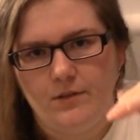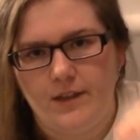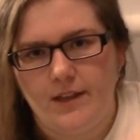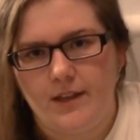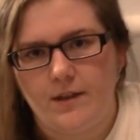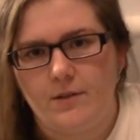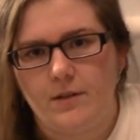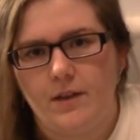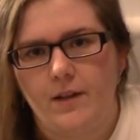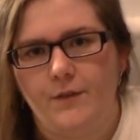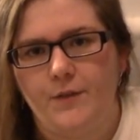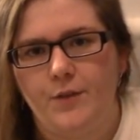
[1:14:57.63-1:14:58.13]

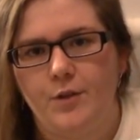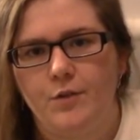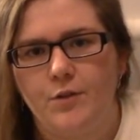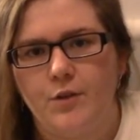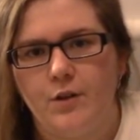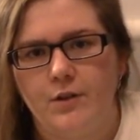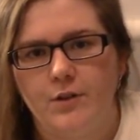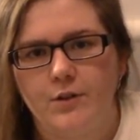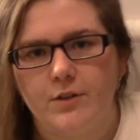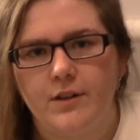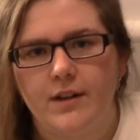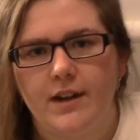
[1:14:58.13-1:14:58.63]
Like if you
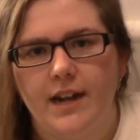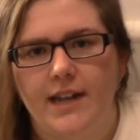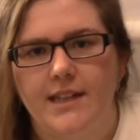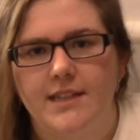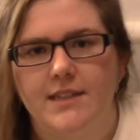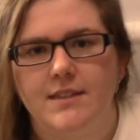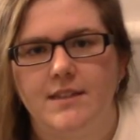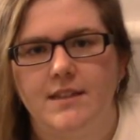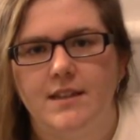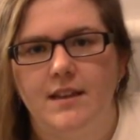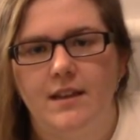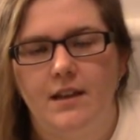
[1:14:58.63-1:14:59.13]
go to her
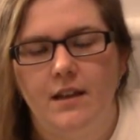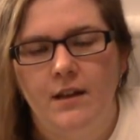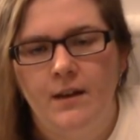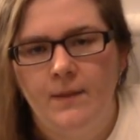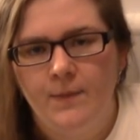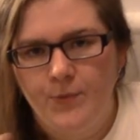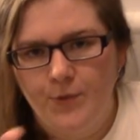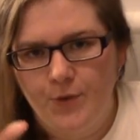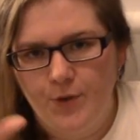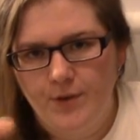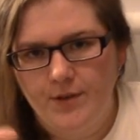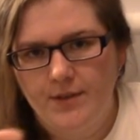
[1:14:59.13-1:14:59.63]
Etsy,
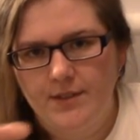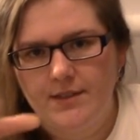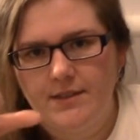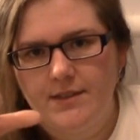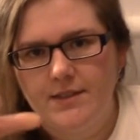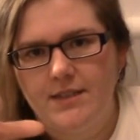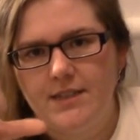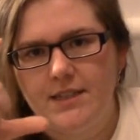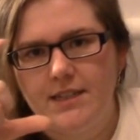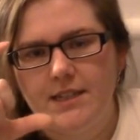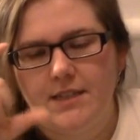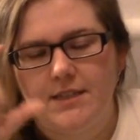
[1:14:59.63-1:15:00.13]
you can
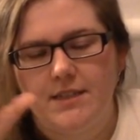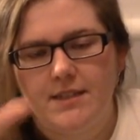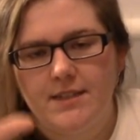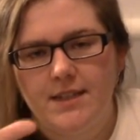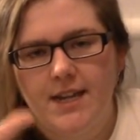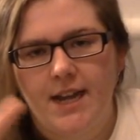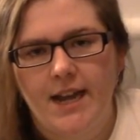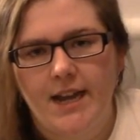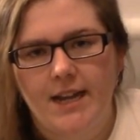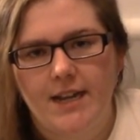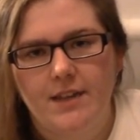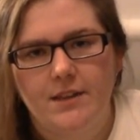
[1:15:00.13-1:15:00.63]
see it's a
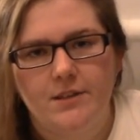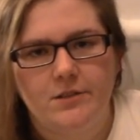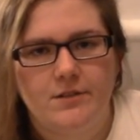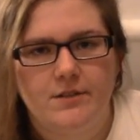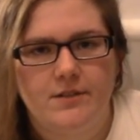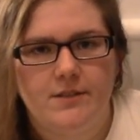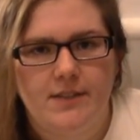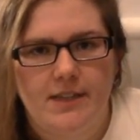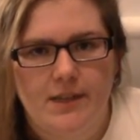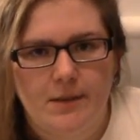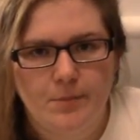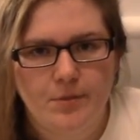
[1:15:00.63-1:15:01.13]
tiny little
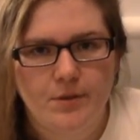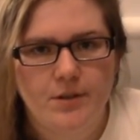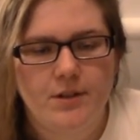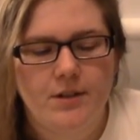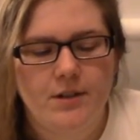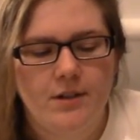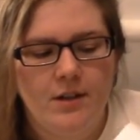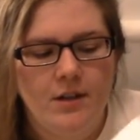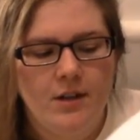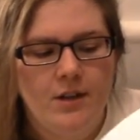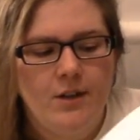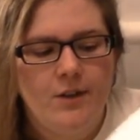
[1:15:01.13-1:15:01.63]
sampler.